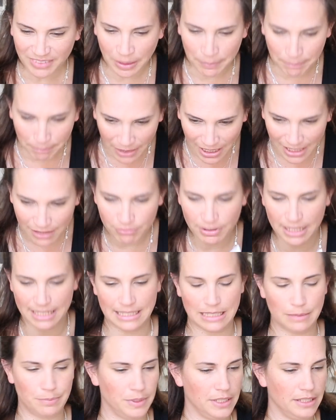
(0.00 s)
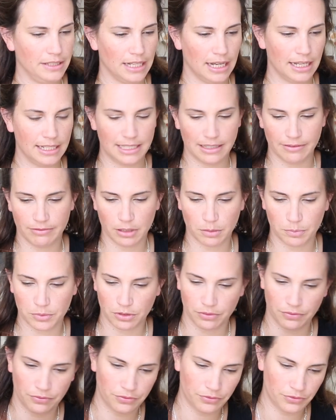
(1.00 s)
My recipe that I
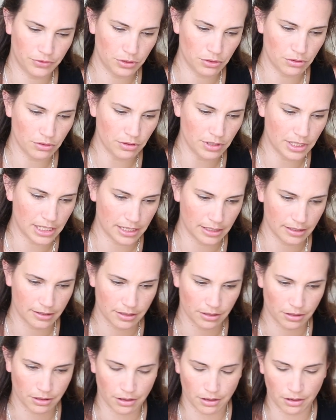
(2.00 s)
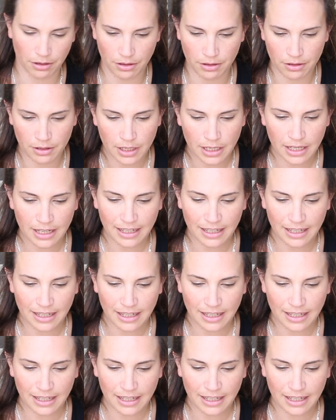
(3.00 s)
developed a few years ago,